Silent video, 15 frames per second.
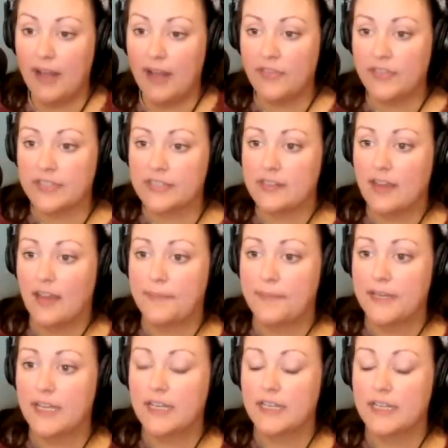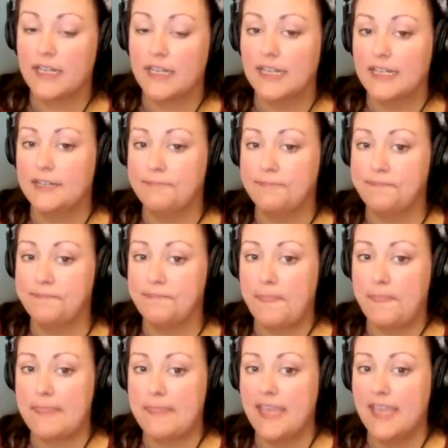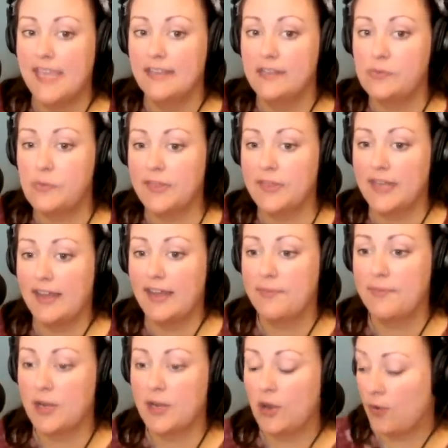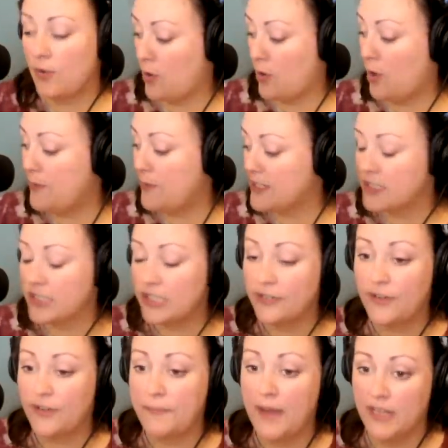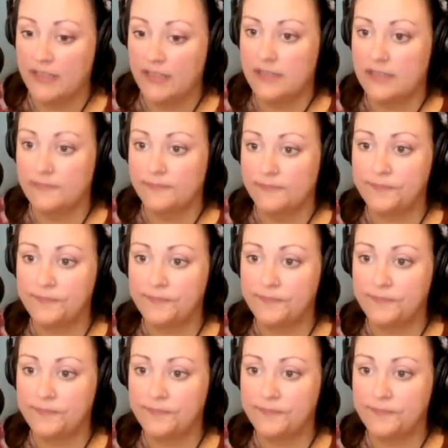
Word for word: about this topic. Um, it is one that I've been ho- hoping to do for months,